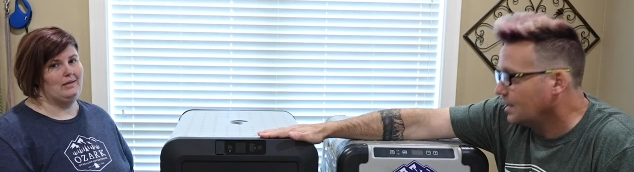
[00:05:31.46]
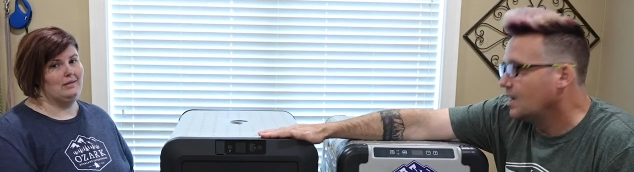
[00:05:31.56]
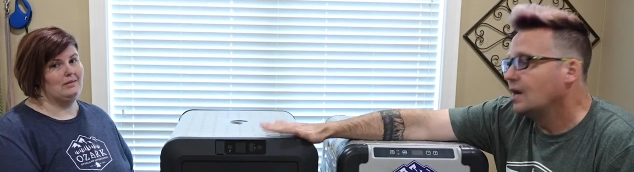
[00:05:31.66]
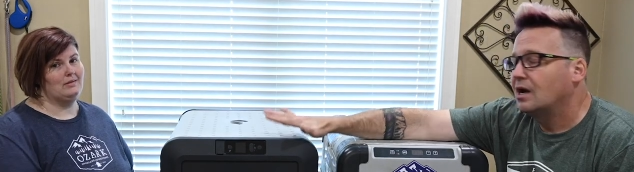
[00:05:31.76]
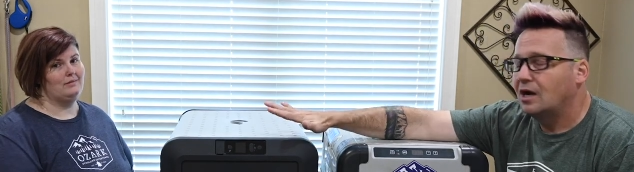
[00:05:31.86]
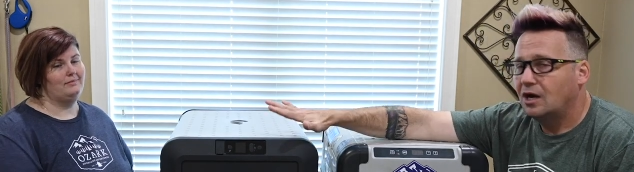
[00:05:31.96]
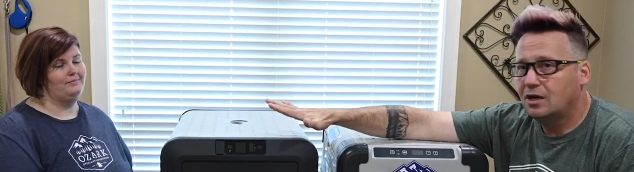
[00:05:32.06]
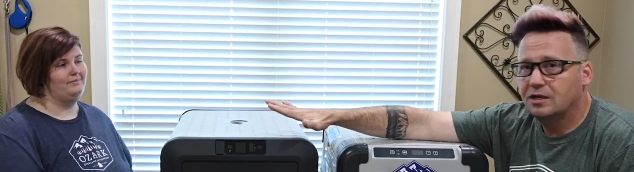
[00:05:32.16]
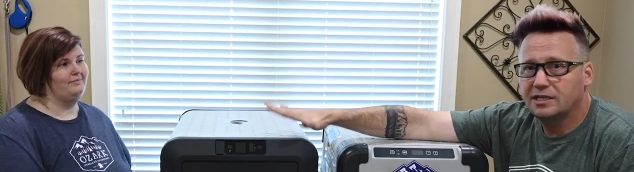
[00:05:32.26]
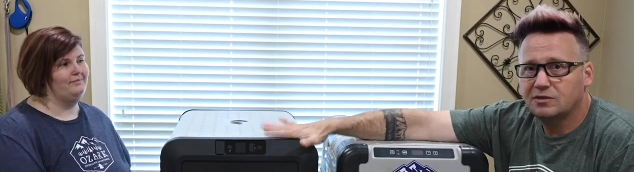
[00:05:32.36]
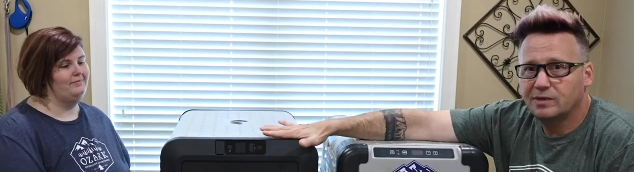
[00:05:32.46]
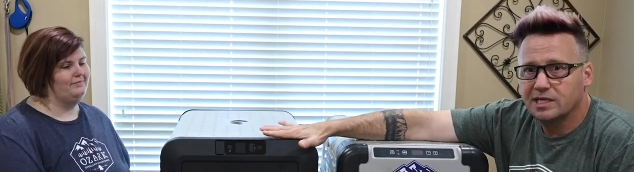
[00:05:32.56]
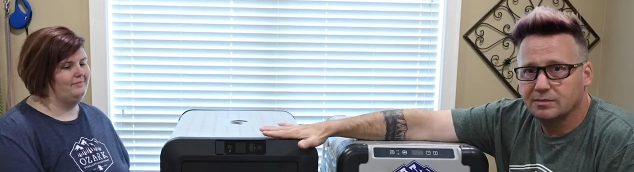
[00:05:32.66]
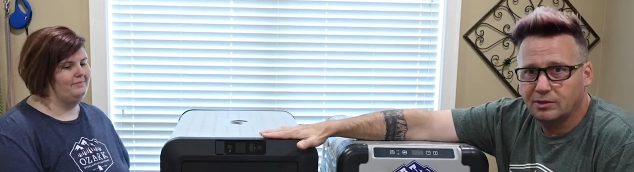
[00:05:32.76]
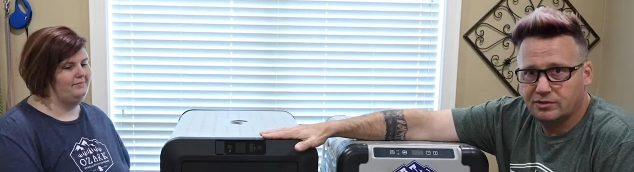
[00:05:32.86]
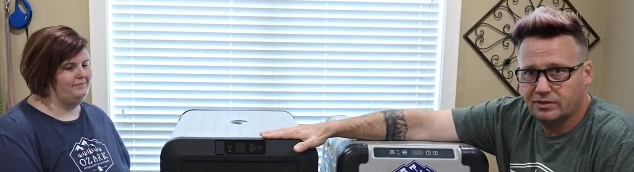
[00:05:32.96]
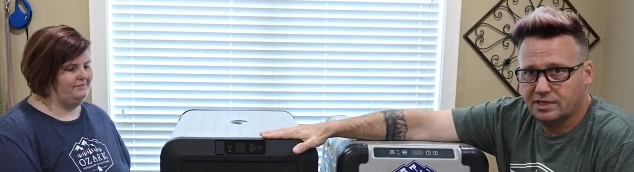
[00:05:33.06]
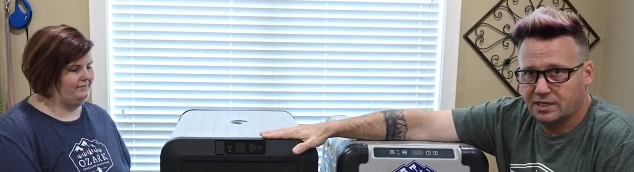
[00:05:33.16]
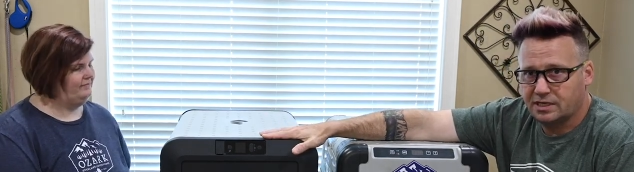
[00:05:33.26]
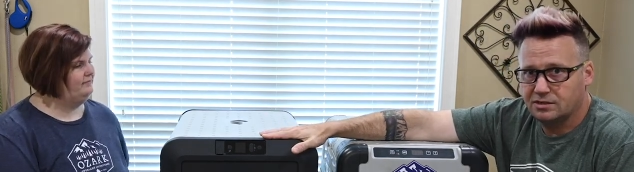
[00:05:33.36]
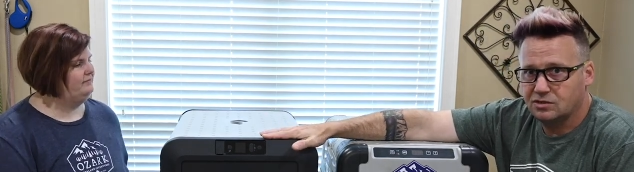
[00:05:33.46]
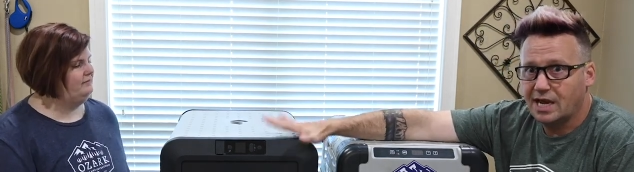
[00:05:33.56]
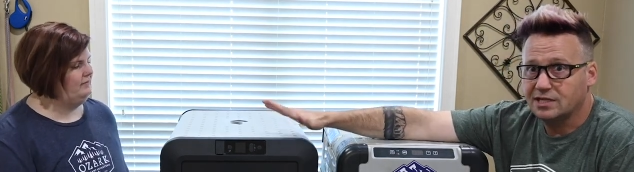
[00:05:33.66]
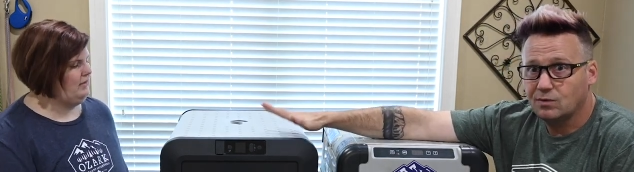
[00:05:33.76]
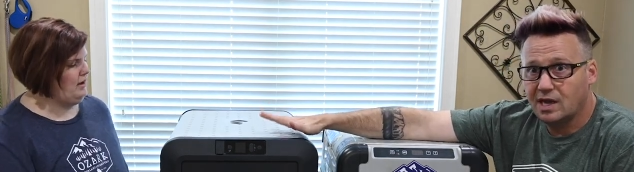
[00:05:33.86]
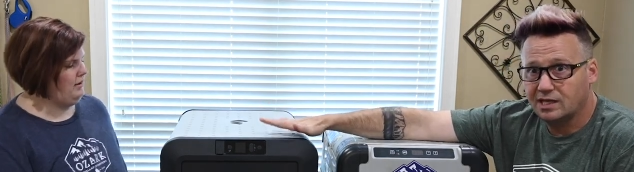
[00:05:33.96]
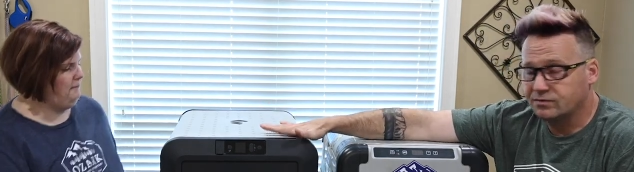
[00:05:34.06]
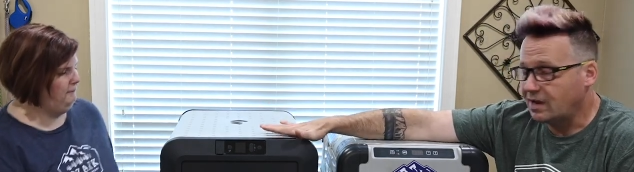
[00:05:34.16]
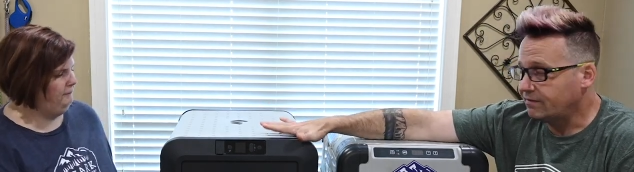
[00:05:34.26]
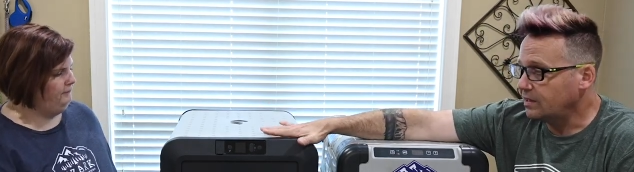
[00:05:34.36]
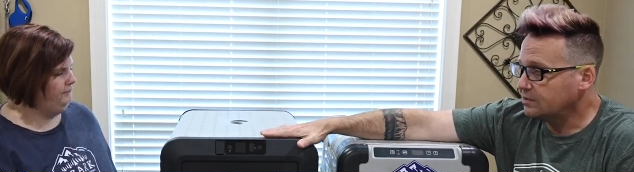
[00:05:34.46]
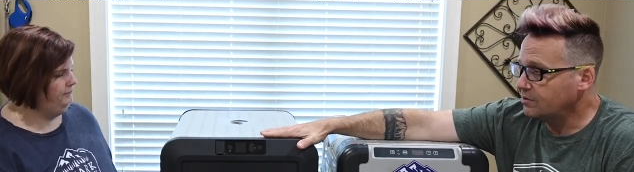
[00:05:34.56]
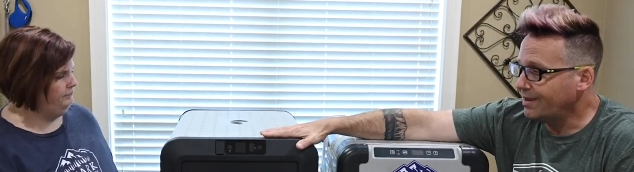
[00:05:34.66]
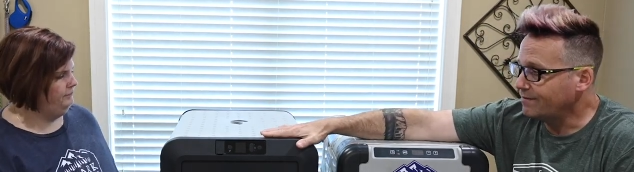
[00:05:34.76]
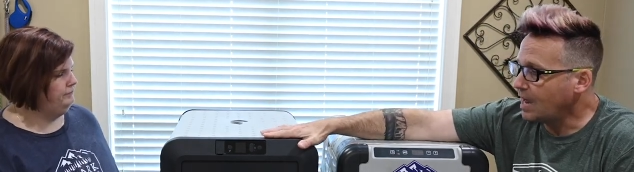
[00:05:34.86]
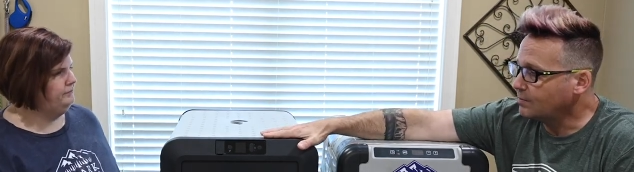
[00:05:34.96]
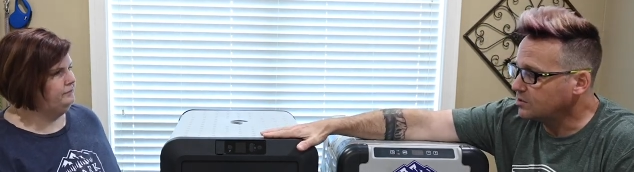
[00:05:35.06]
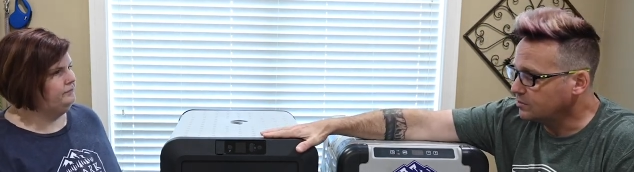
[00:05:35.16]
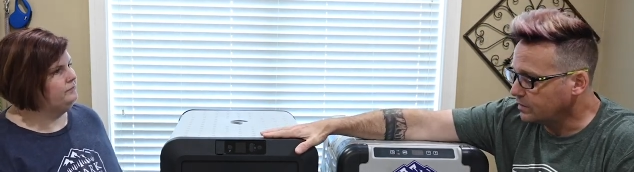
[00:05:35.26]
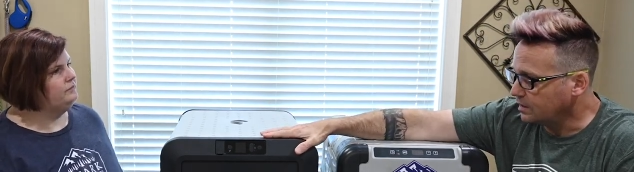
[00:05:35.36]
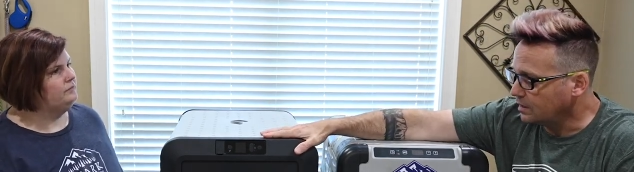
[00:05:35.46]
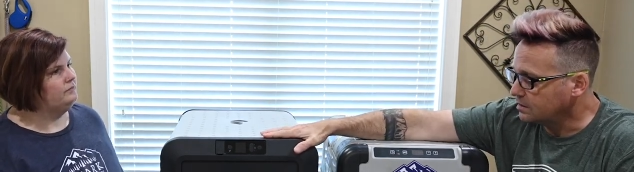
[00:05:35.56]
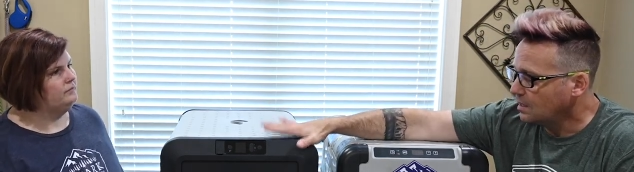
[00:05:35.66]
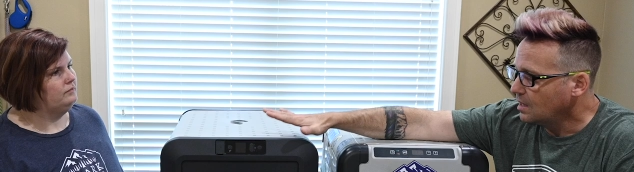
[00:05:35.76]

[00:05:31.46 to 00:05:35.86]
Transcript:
Speaker 1: Yeah. This one has a Bluetooth connection as well as Wi-Fi, so you have options with this.